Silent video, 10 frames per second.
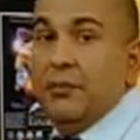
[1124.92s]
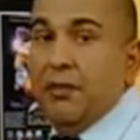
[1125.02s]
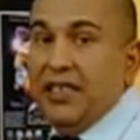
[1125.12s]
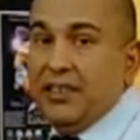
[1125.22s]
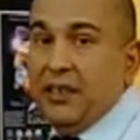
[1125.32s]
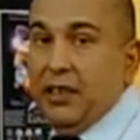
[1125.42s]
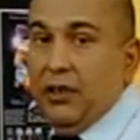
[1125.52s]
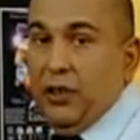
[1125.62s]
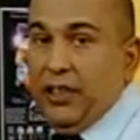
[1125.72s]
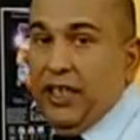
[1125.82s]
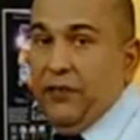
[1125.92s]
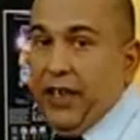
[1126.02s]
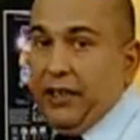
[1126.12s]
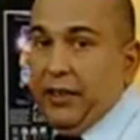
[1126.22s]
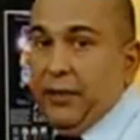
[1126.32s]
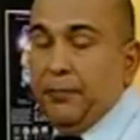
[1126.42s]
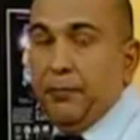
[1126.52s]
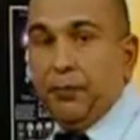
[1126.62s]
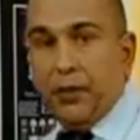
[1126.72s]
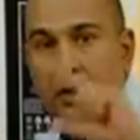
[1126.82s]
muscle or the effector.
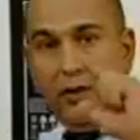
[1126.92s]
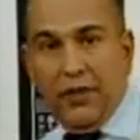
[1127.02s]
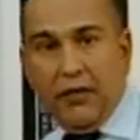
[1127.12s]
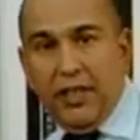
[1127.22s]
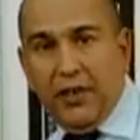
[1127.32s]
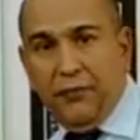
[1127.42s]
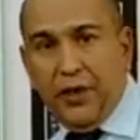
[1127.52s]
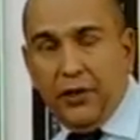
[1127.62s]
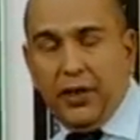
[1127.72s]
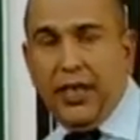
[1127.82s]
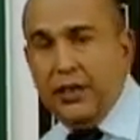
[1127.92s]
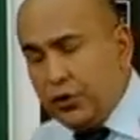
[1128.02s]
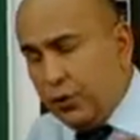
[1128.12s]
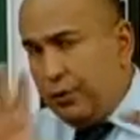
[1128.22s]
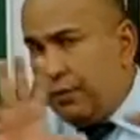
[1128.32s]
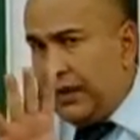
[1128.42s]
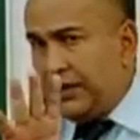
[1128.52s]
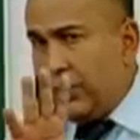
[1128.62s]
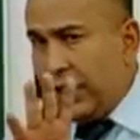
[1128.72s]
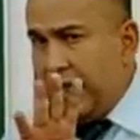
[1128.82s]
Very different, okay? So let's
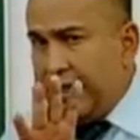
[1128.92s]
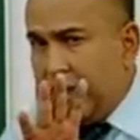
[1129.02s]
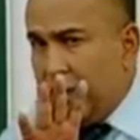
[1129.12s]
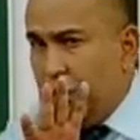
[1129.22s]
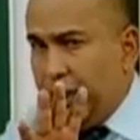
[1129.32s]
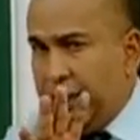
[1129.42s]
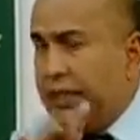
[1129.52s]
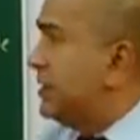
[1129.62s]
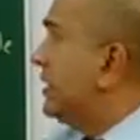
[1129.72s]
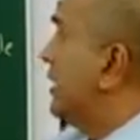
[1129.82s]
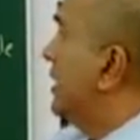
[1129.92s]
quickly take a look at this.